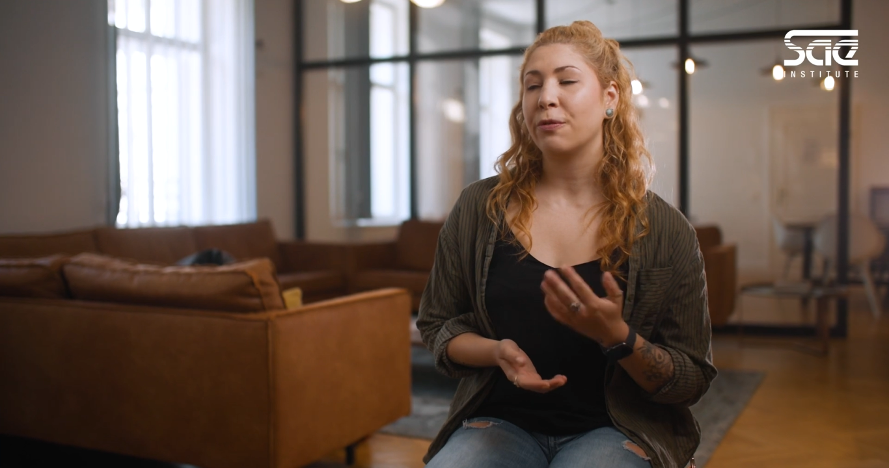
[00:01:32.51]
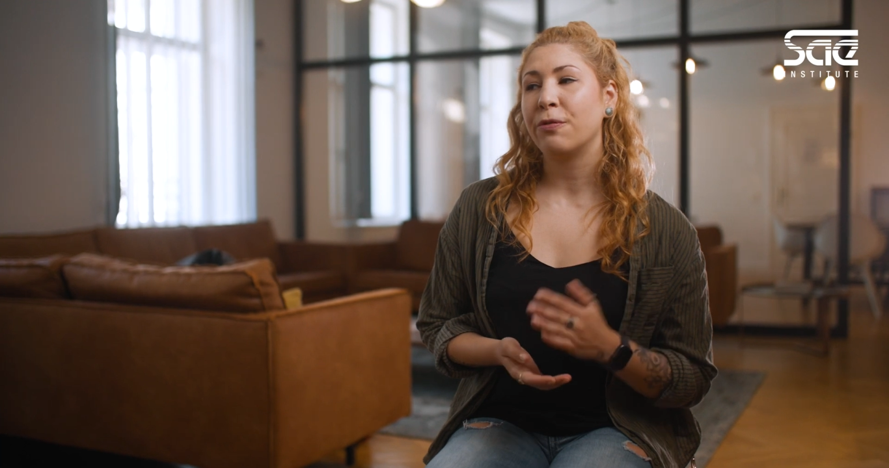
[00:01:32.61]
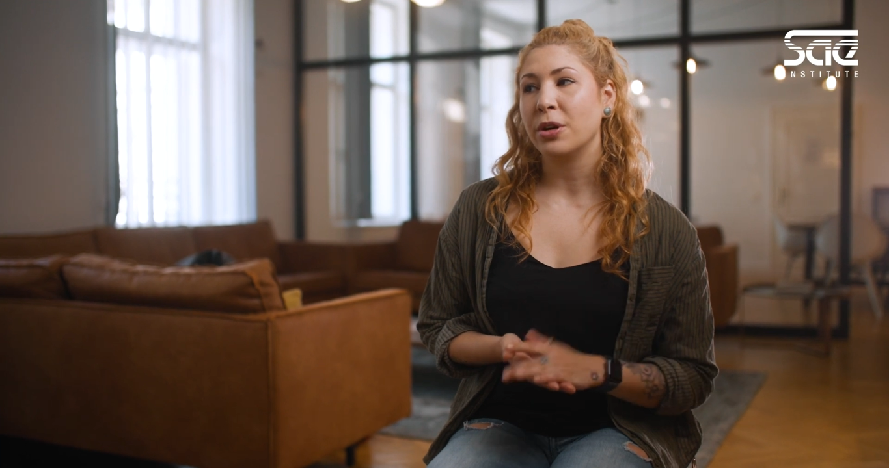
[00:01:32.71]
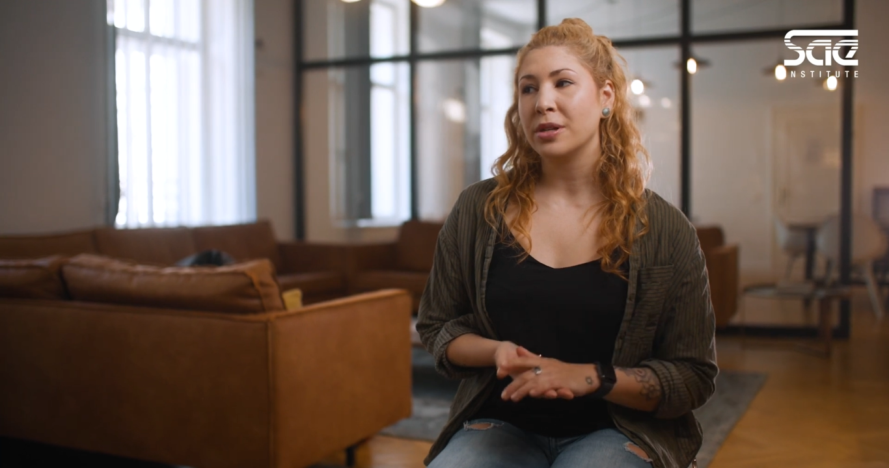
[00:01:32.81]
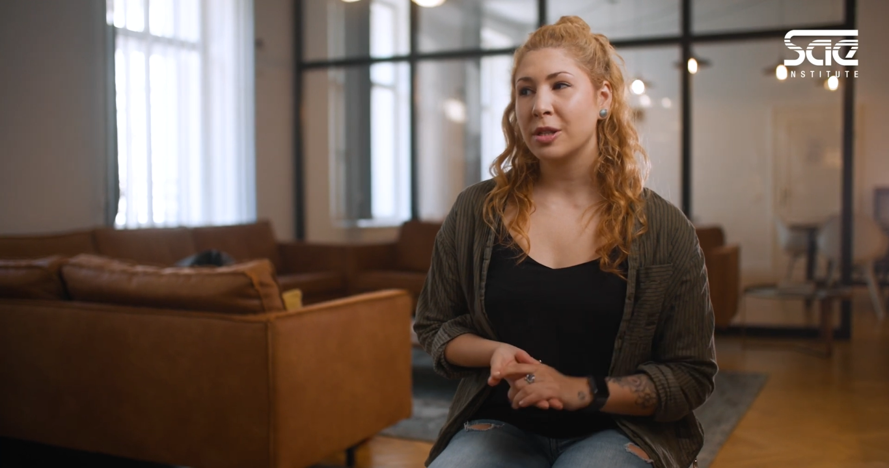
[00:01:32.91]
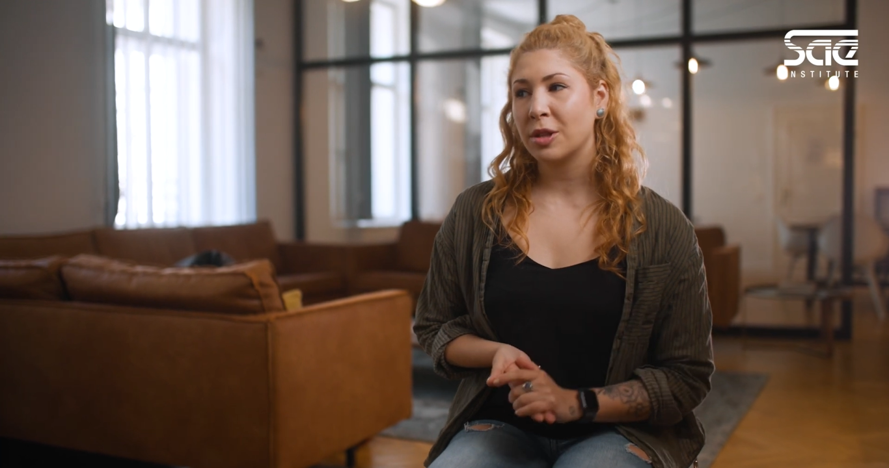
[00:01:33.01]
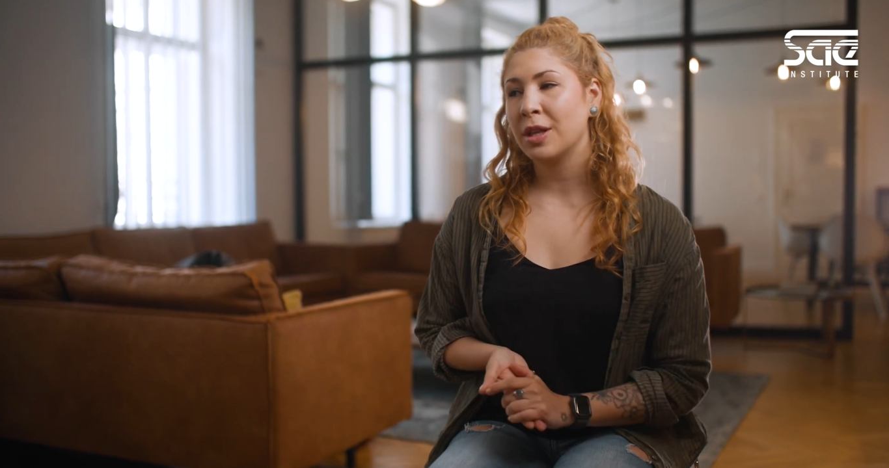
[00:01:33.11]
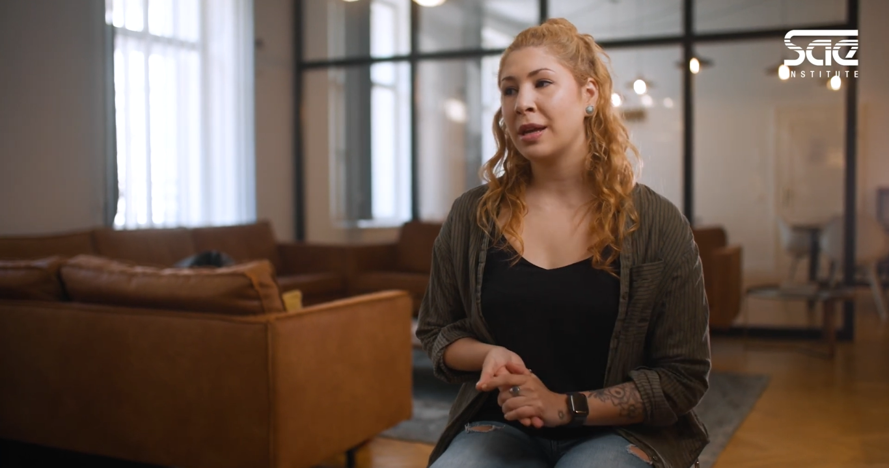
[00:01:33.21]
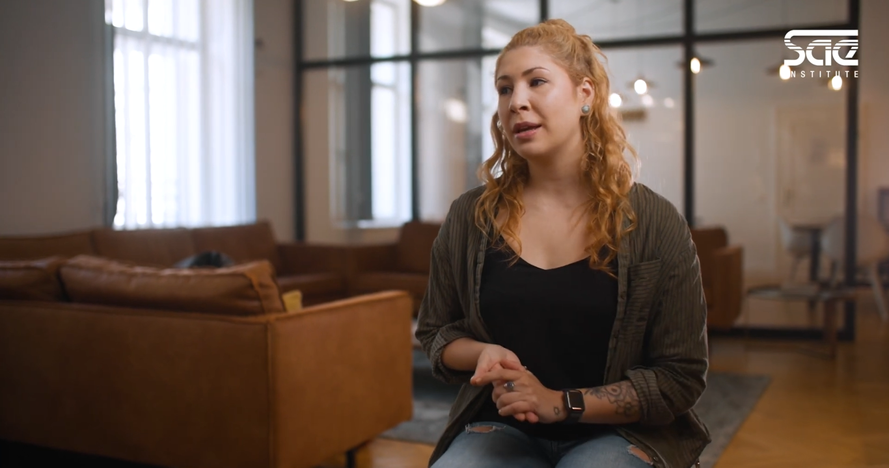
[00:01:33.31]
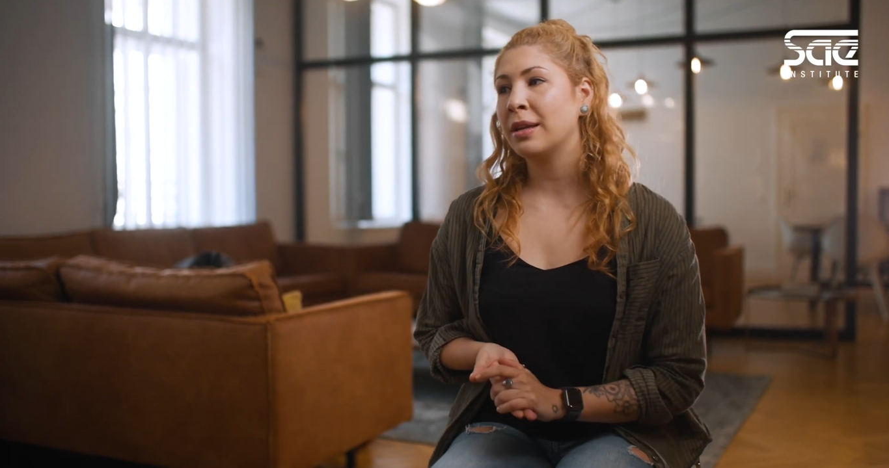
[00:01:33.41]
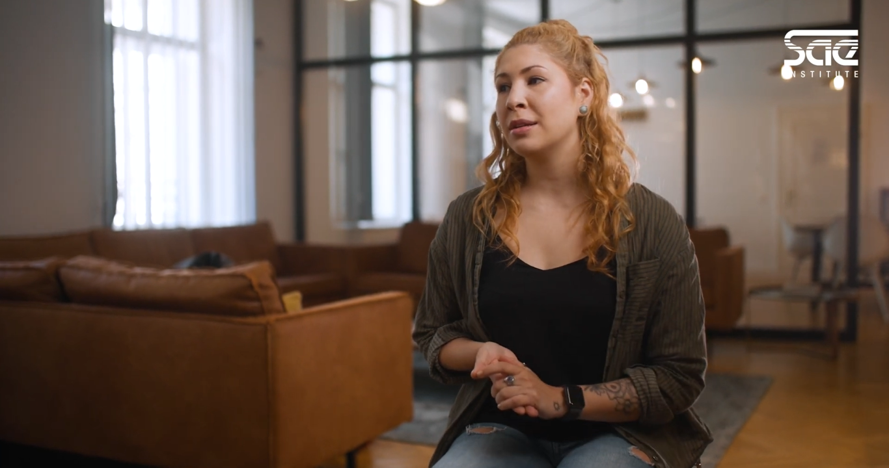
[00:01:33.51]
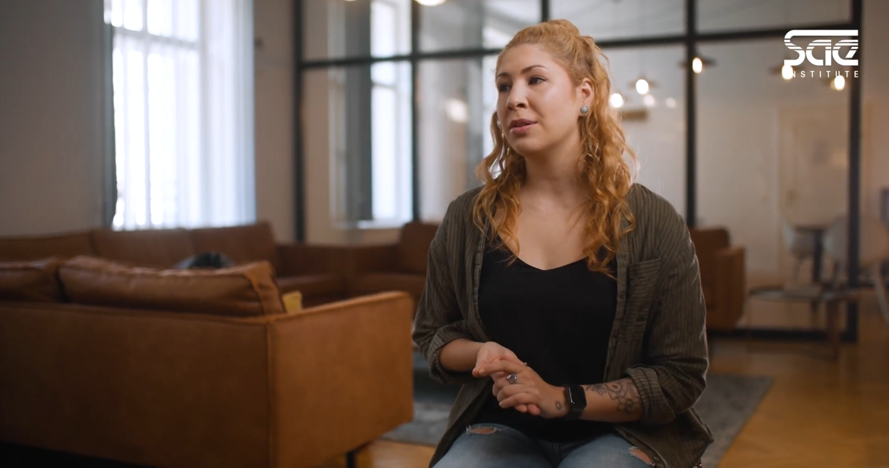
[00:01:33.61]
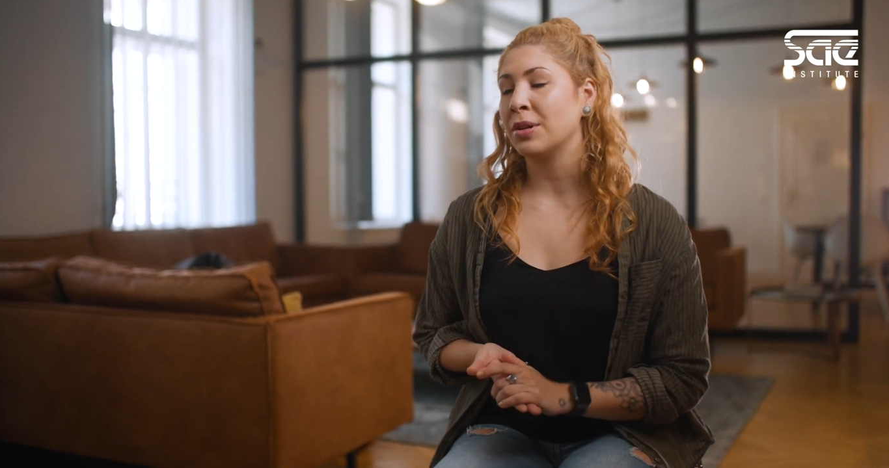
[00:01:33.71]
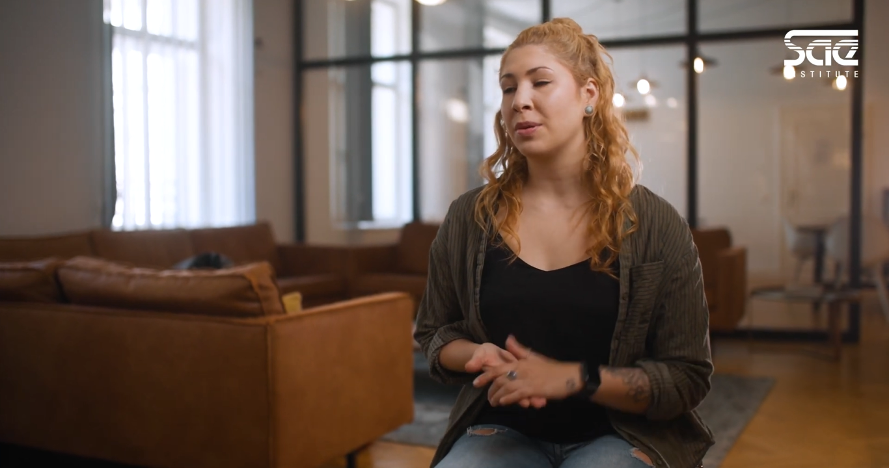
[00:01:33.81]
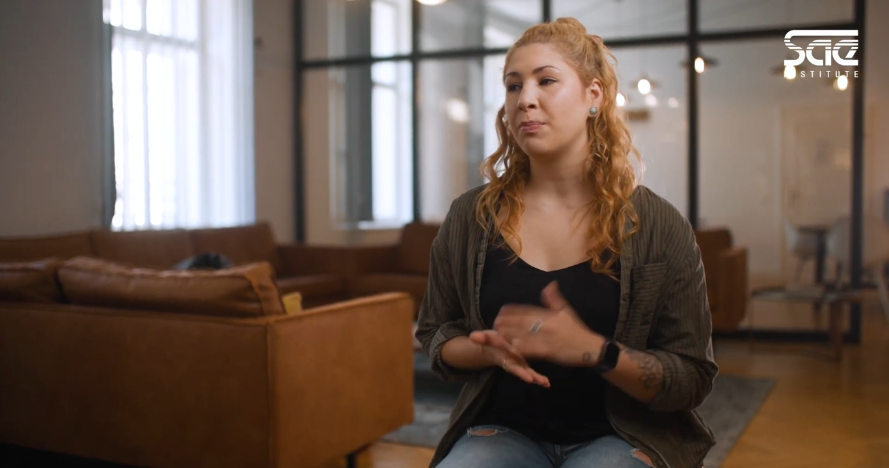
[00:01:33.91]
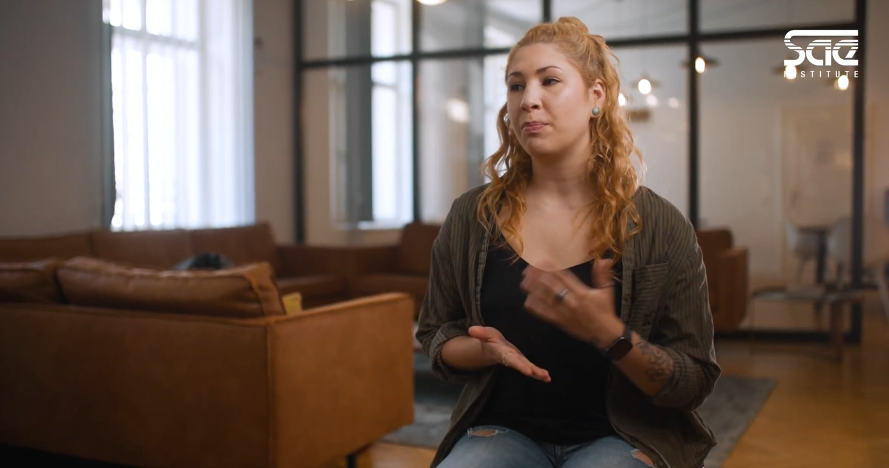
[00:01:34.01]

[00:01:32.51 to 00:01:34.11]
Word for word: first thing or the